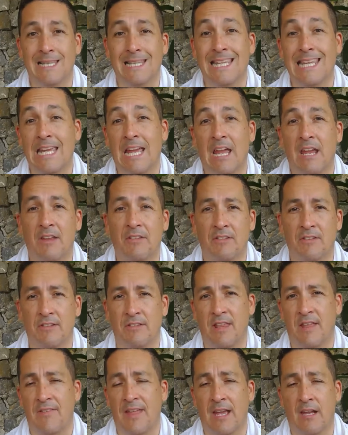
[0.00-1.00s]

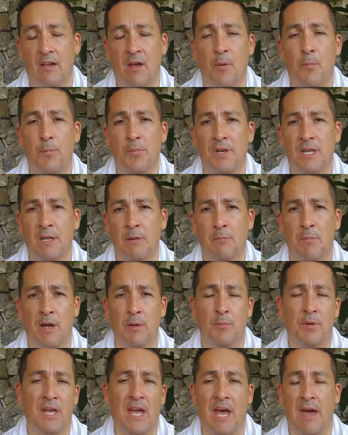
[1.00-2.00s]
liaises that that company
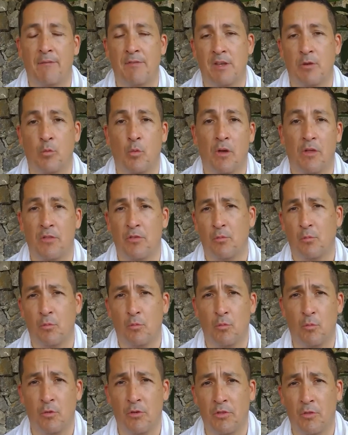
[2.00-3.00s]
might be having with,
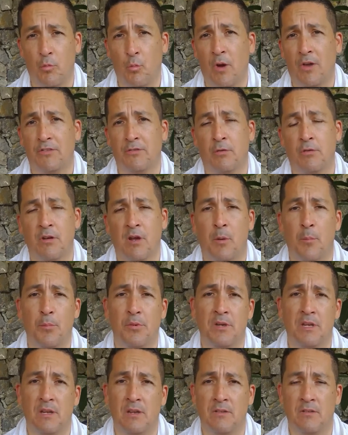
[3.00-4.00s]
with Western
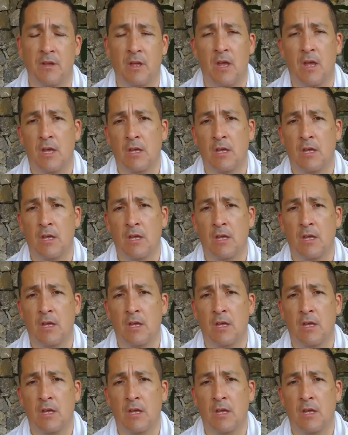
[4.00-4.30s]
companies,